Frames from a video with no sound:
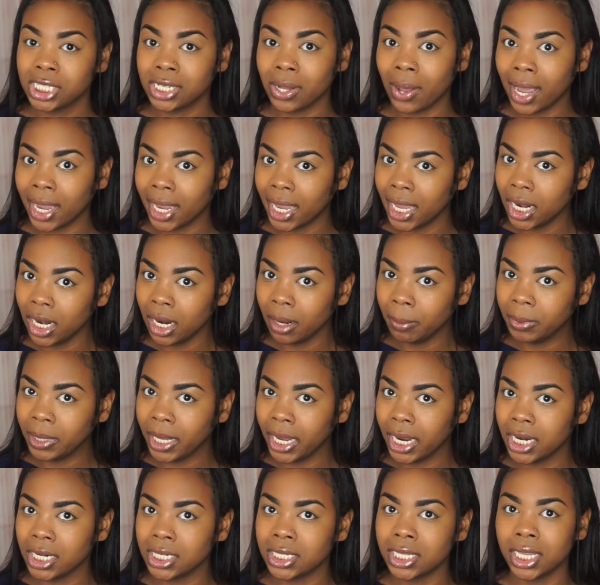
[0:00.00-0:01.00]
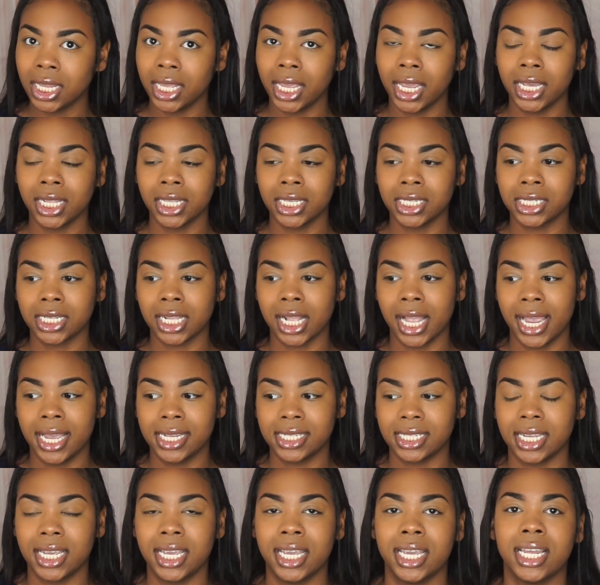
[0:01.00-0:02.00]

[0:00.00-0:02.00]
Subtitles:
So I get up there to the English class,